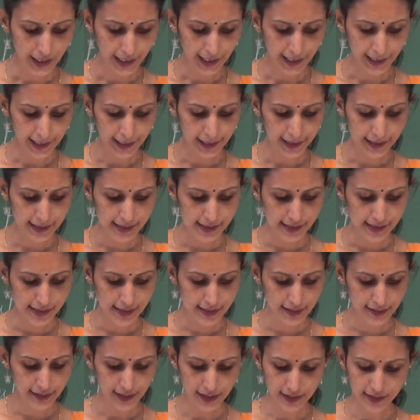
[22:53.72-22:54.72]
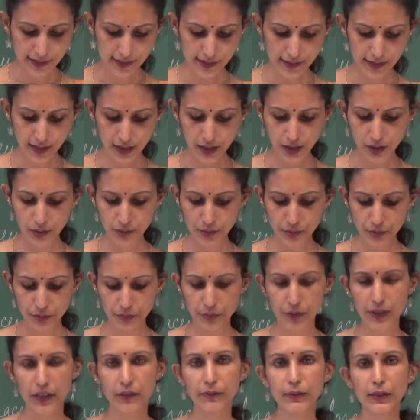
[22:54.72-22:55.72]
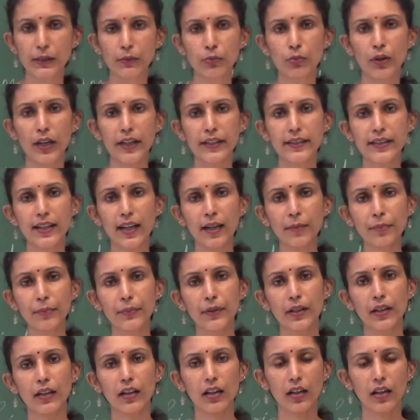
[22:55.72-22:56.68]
And that is how we will wind up.